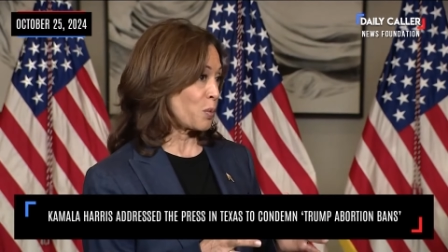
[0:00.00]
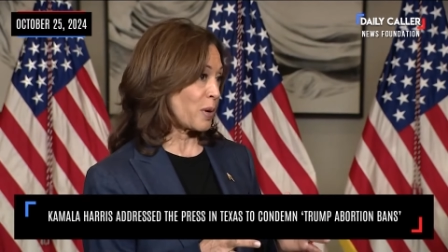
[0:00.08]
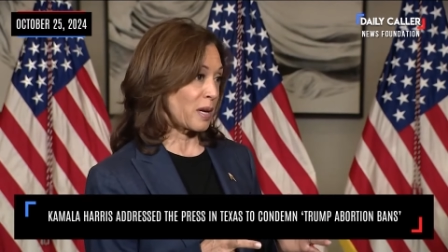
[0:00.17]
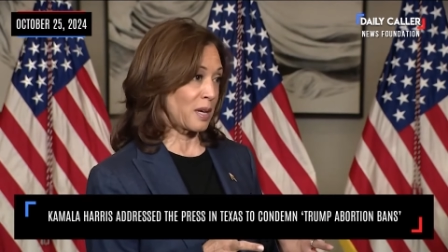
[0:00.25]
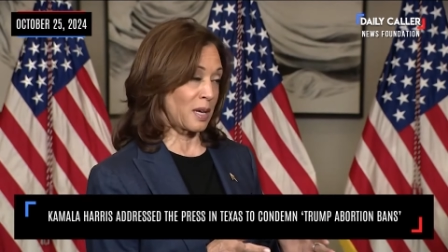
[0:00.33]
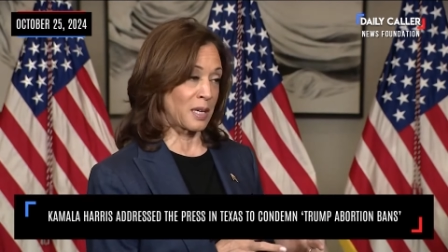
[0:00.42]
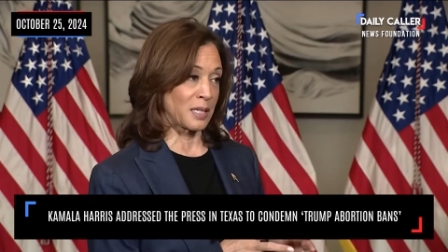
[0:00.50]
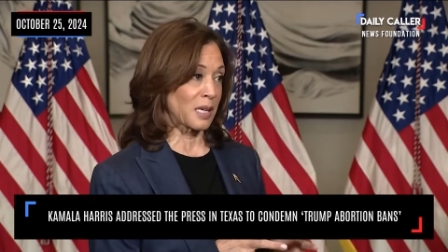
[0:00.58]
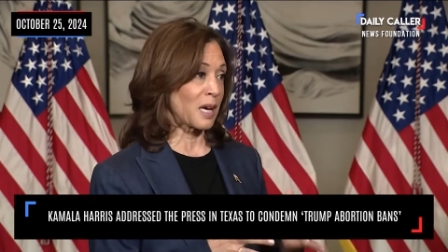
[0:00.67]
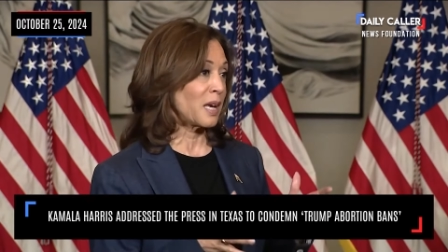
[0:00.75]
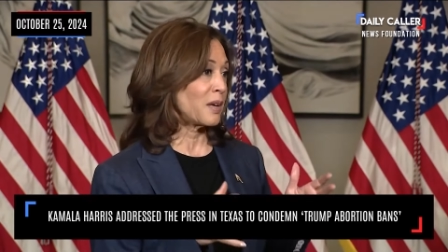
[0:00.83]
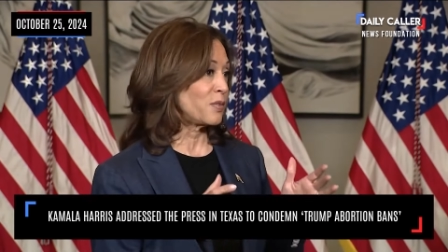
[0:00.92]
Wade. And as
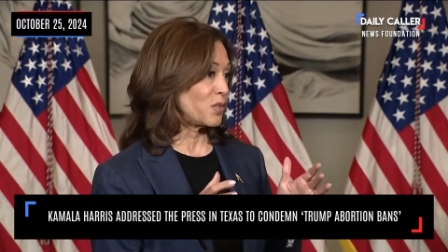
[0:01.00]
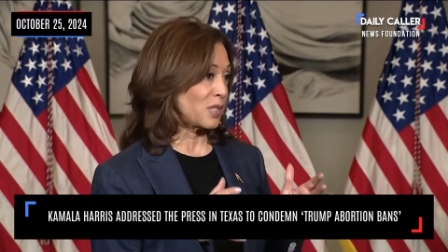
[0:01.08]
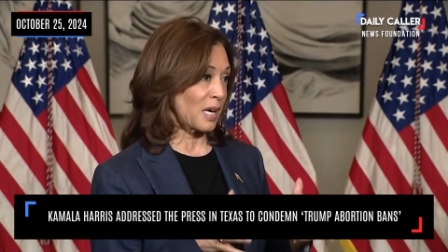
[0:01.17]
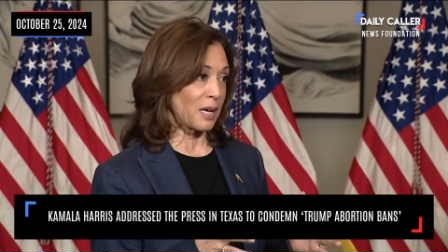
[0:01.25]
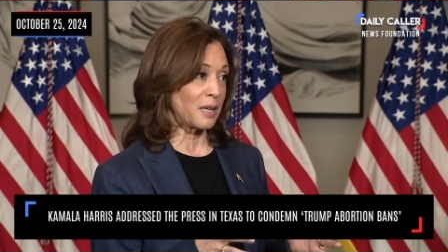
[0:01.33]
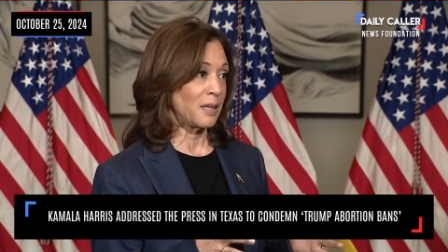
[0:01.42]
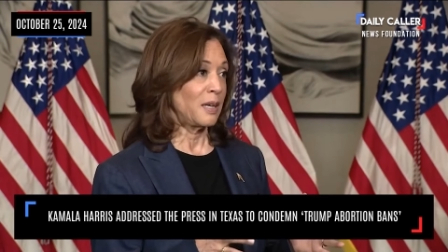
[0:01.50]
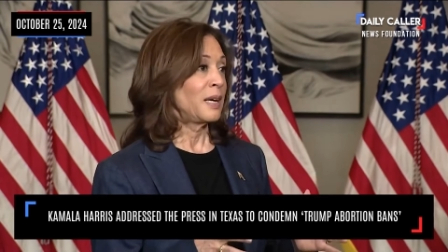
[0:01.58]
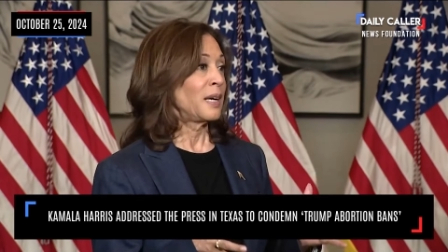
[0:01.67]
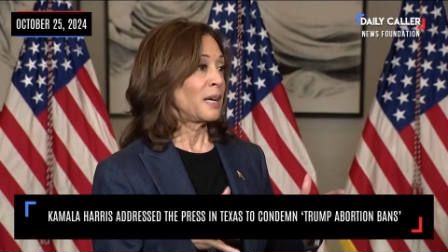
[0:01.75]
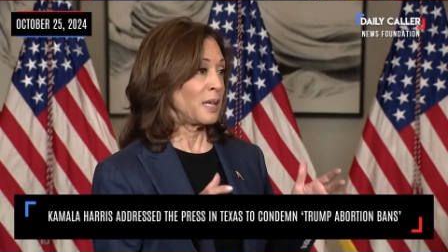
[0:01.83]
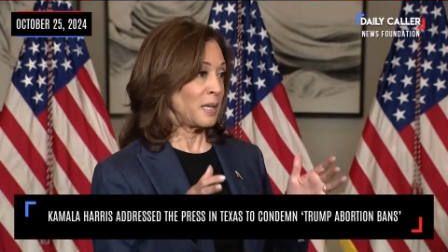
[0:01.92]
I have said,
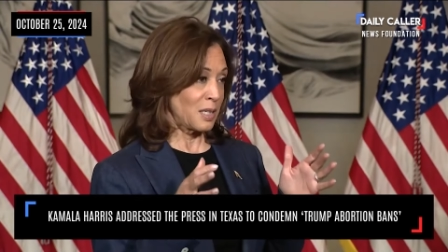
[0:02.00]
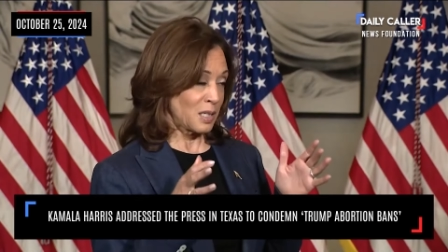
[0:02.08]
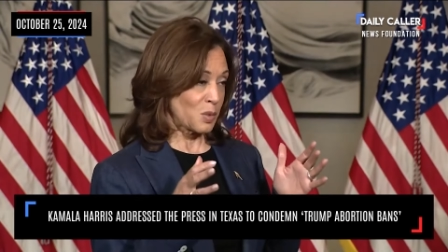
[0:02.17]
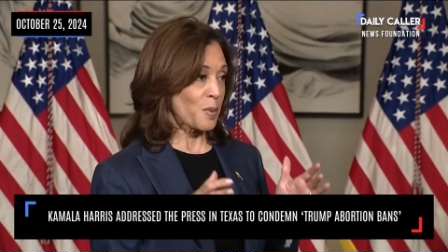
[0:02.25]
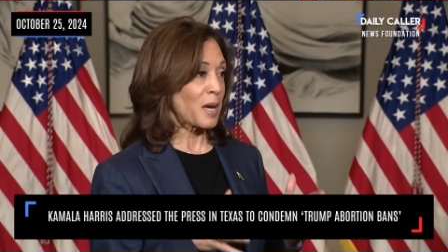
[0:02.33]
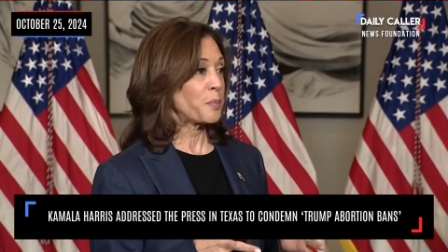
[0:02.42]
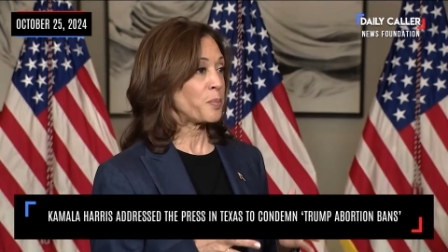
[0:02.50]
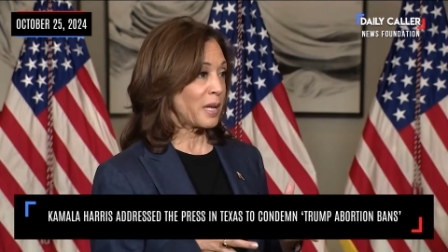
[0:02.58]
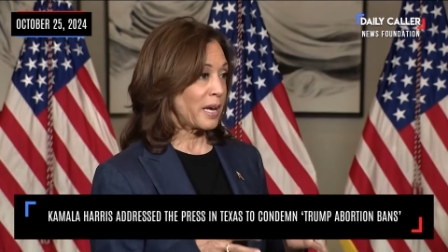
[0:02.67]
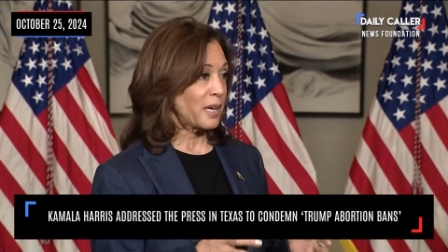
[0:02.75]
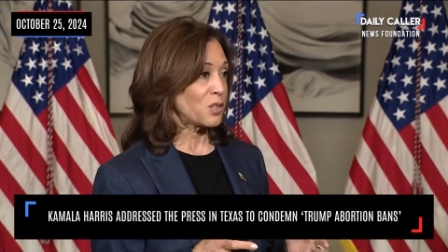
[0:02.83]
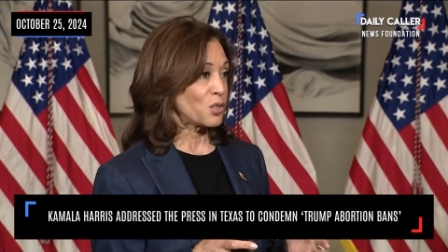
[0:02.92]
and it is my
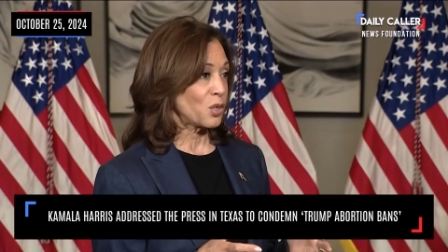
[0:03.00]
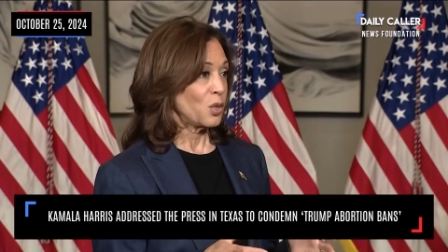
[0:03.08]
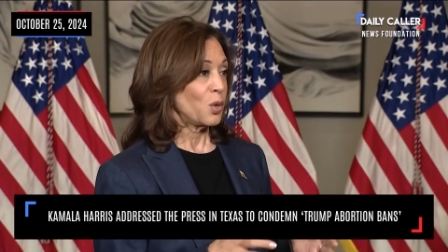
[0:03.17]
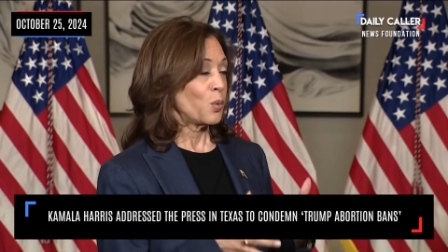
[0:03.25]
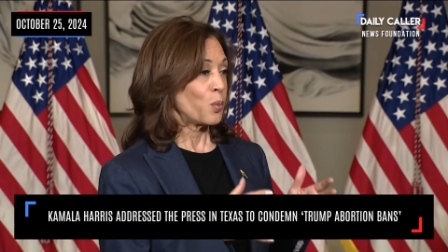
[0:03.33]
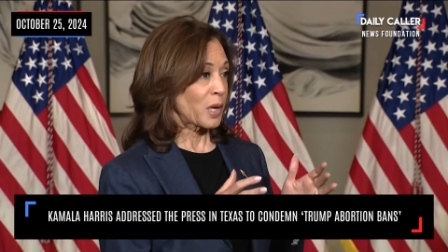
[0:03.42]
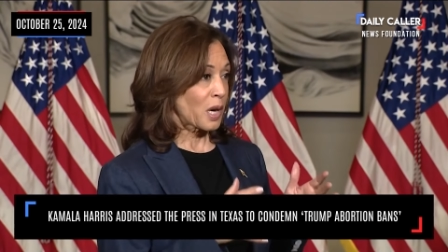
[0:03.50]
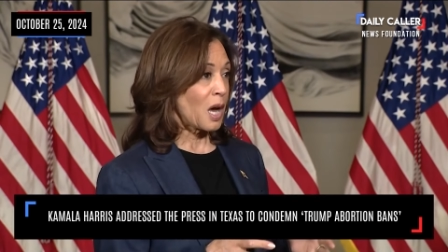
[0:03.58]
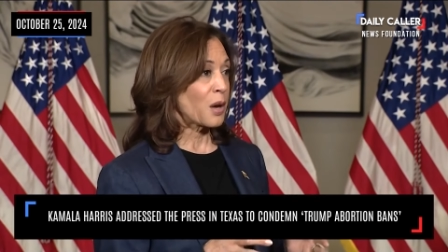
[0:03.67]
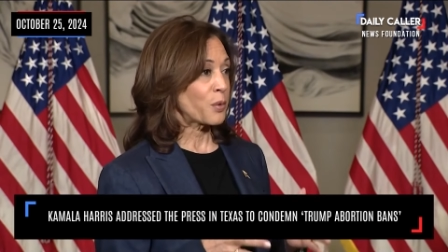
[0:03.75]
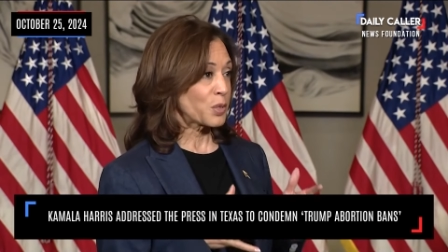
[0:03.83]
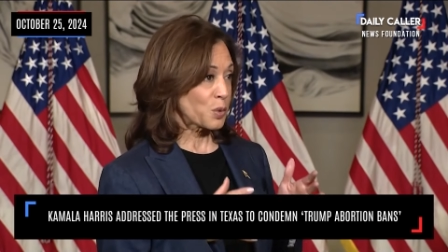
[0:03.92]
pledge, when
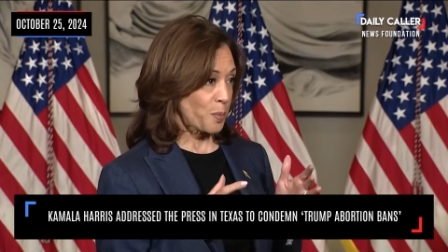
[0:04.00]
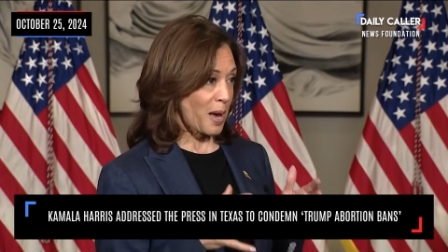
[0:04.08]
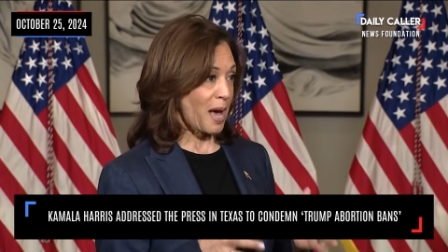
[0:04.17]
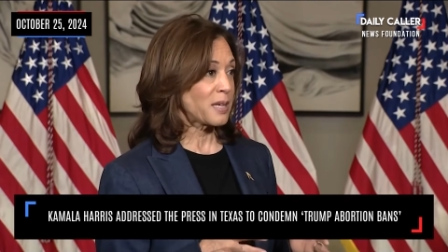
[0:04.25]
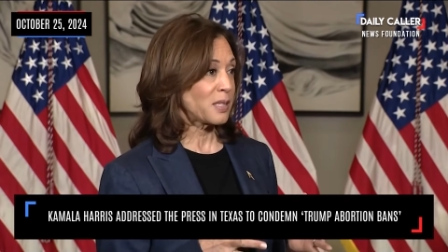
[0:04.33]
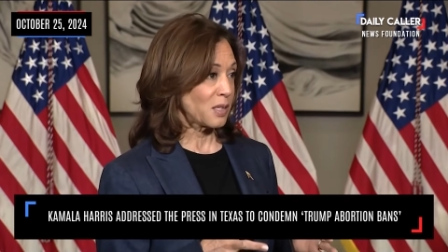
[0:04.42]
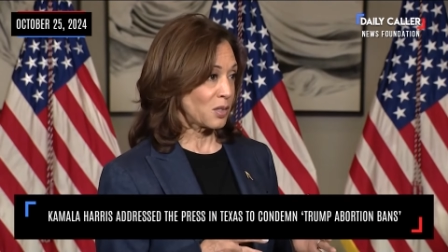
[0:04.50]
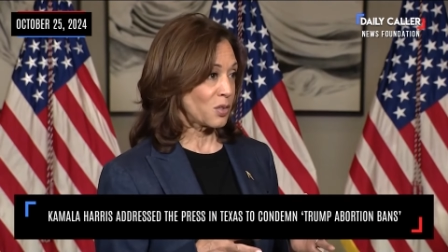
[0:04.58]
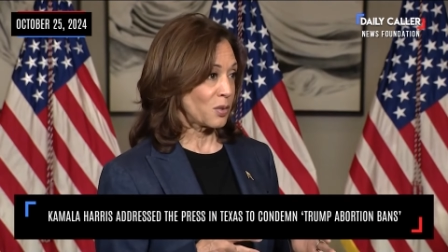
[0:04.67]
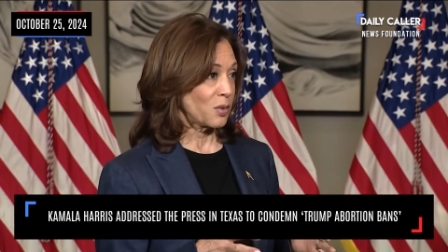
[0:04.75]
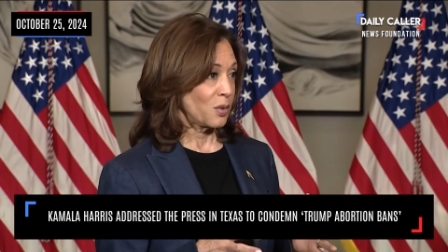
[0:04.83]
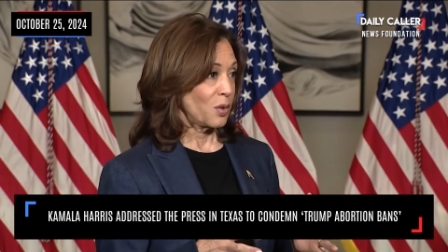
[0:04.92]
Congress
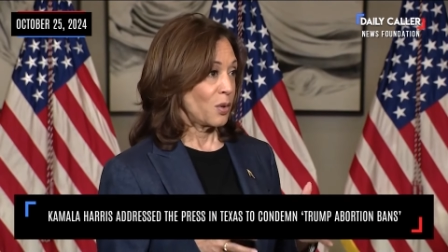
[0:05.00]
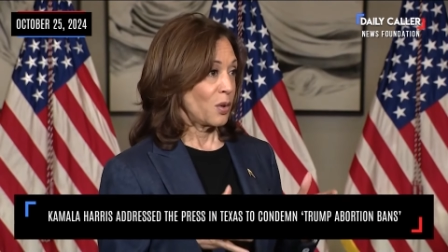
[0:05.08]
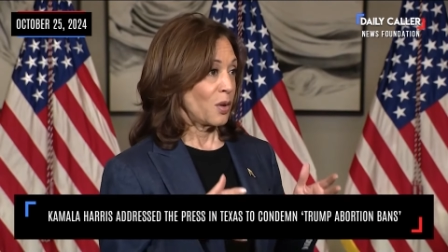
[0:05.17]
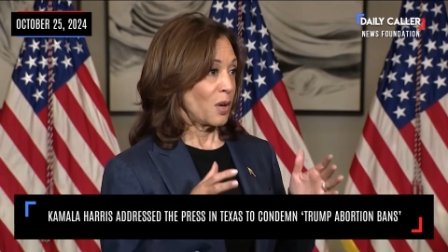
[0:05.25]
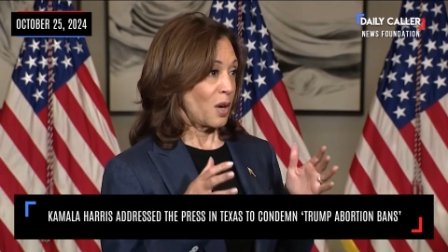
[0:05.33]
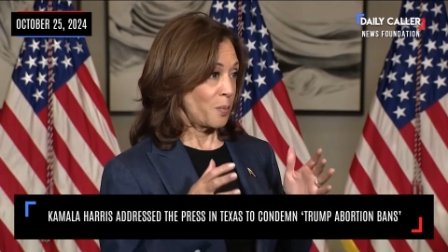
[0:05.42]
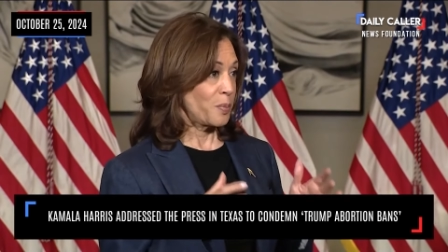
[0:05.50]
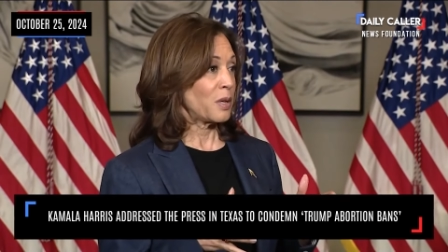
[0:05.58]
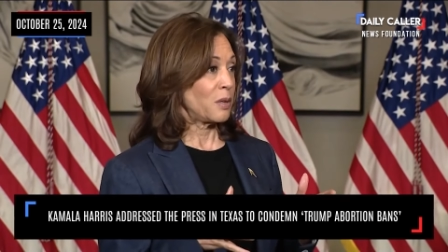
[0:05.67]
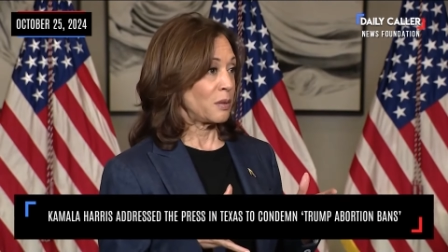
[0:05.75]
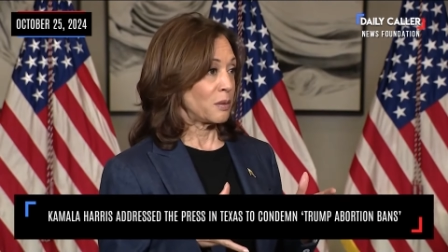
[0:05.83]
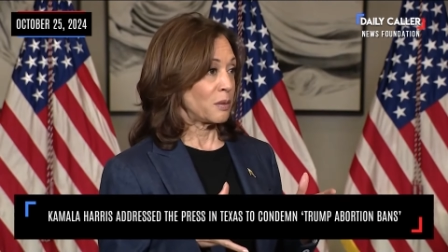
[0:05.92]
passes a bill